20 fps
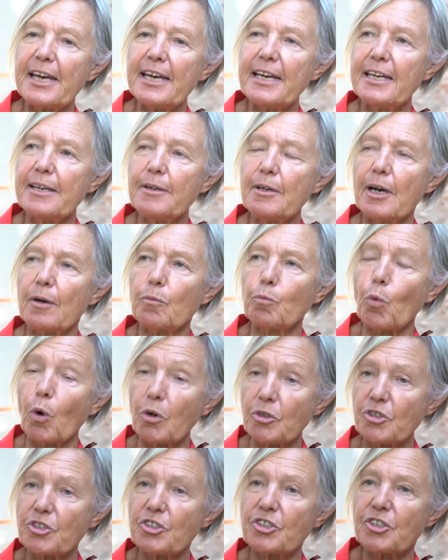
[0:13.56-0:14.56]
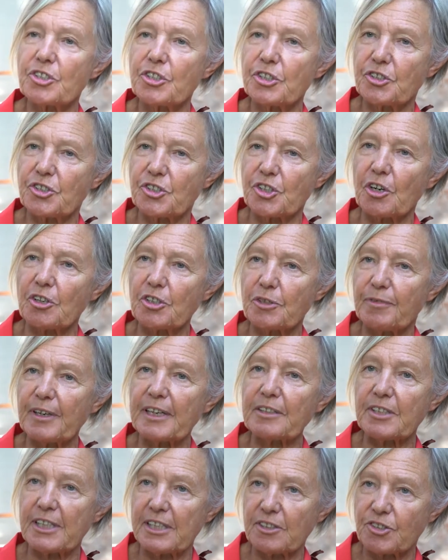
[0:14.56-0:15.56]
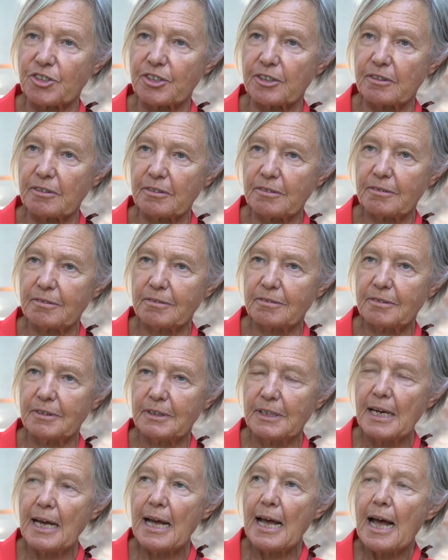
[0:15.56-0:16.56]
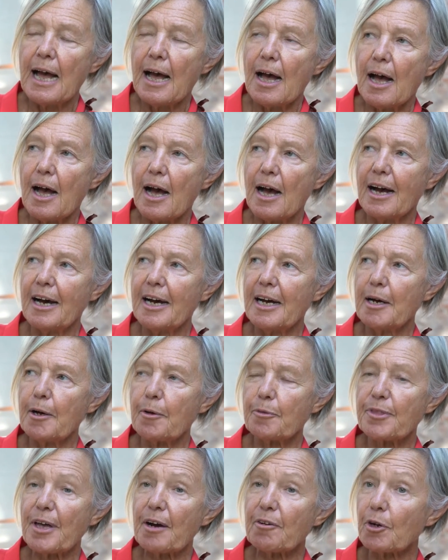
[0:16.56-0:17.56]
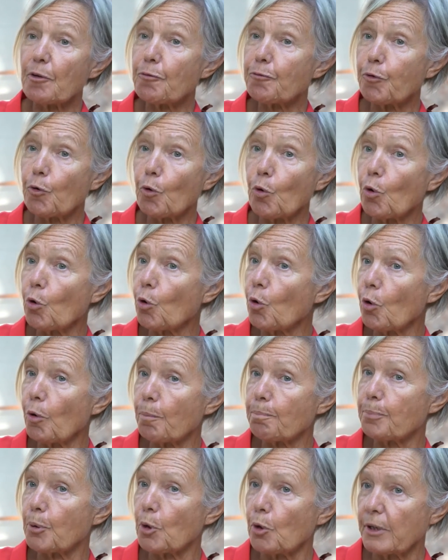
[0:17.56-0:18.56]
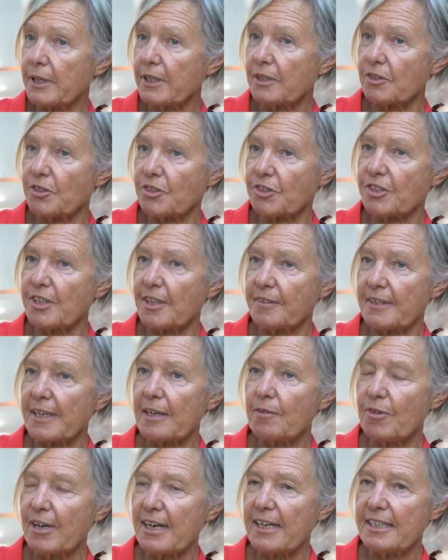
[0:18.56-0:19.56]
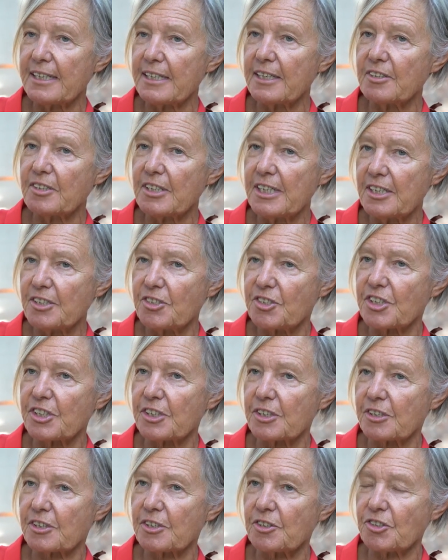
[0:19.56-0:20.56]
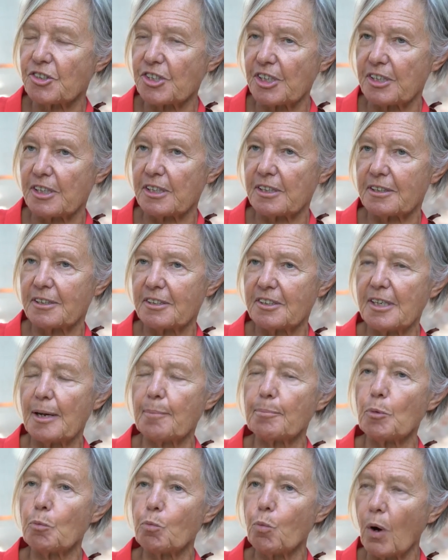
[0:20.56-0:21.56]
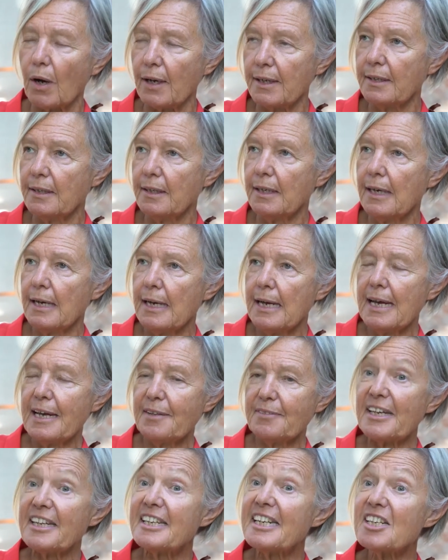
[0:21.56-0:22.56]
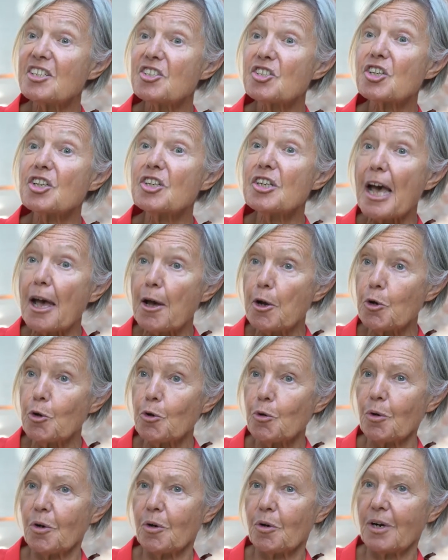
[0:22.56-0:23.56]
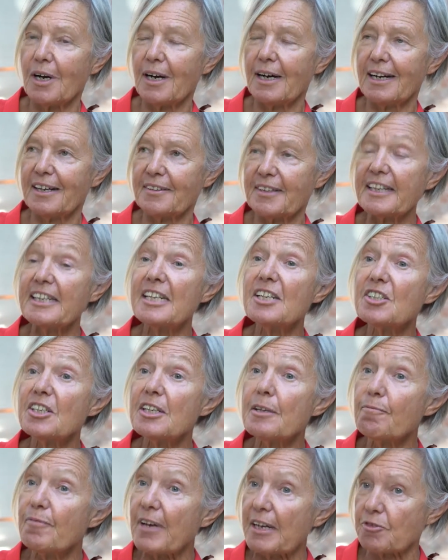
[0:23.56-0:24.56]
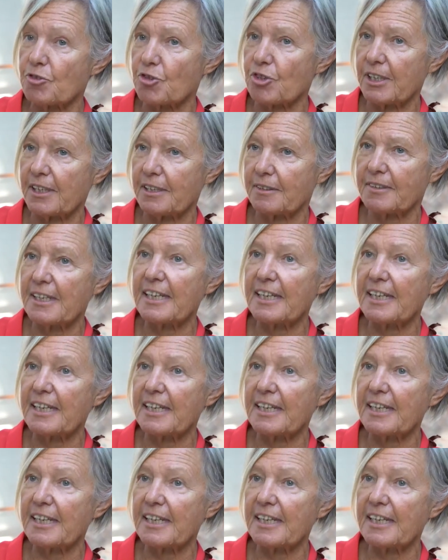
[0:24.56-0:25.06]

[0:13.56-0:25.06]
they want to start a foundation, uh, there are four points that they really need to consider. Number one, they need to know, uh, they need an inventory,